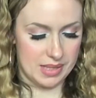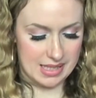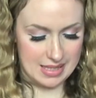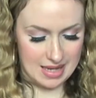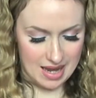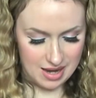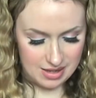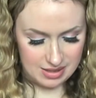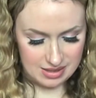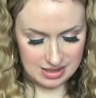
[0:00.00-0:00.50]

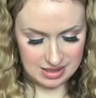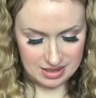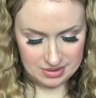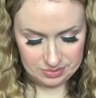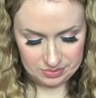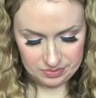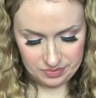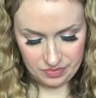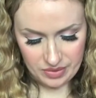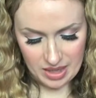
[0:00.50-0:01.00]
set,
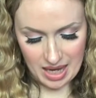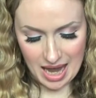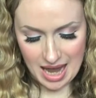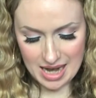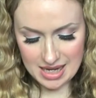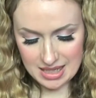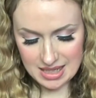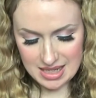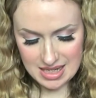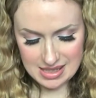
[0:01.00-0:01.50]

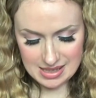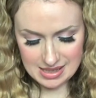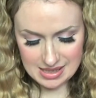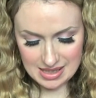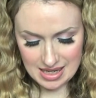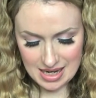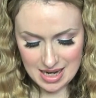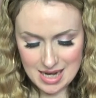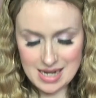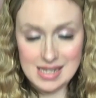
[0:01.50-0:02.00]
and this
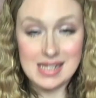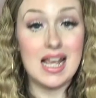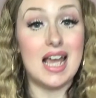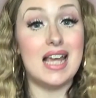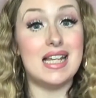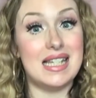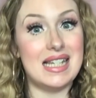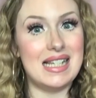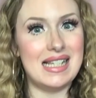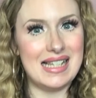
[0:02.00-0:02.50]
is
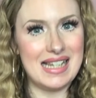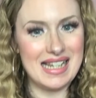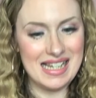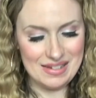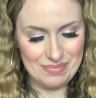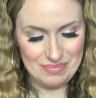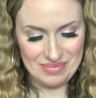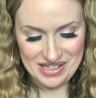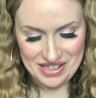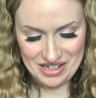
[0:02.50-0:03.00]
a Disney
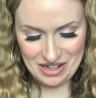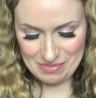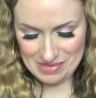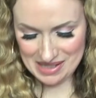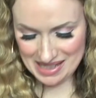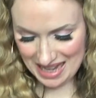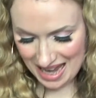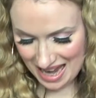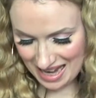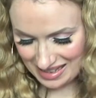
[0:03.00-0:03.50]
pajama
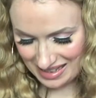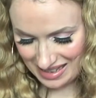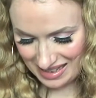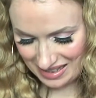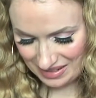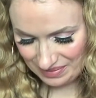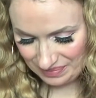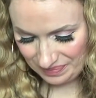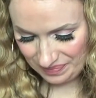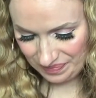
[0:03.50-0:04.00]

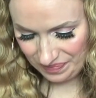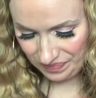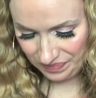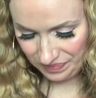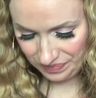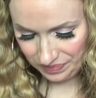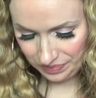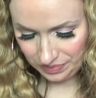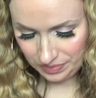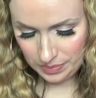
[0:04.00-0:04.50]
set,
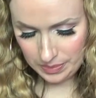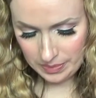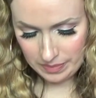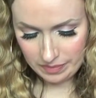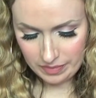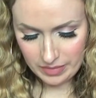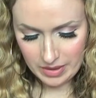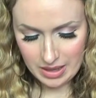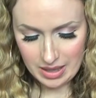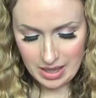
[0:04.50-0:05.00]

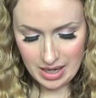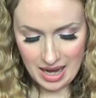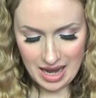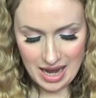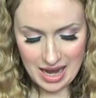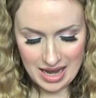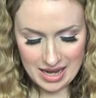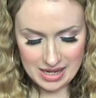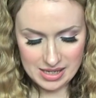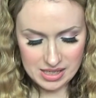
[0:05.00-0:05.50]

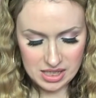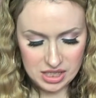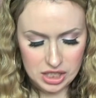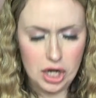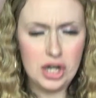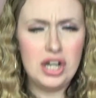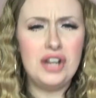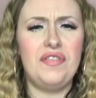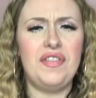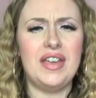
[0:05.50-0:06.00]
and the
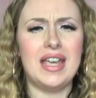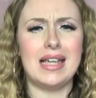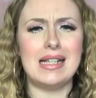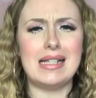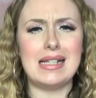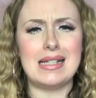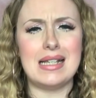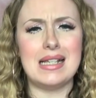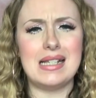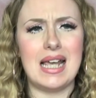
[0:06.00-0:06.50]
only thing is
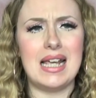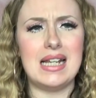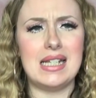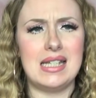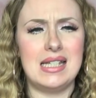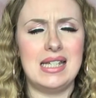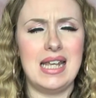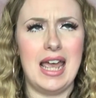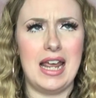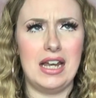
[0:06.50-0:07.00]
it says 8
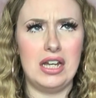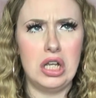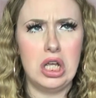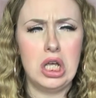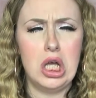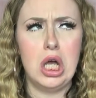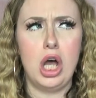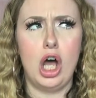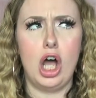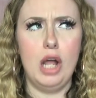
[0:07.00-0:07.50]
to 10.
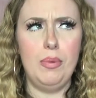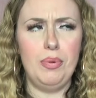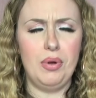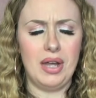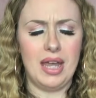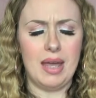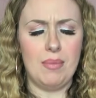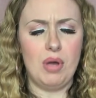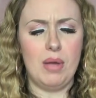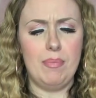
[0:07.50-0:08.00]
Hope I'm
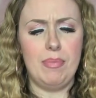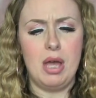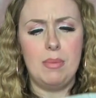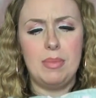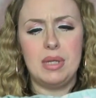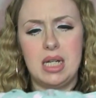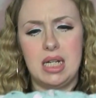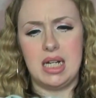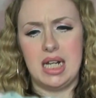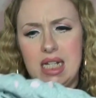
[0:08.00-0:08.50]
getting my bum
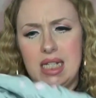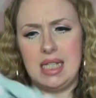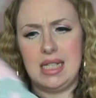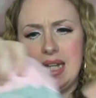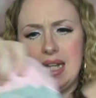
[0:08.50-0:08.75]
in an 8 to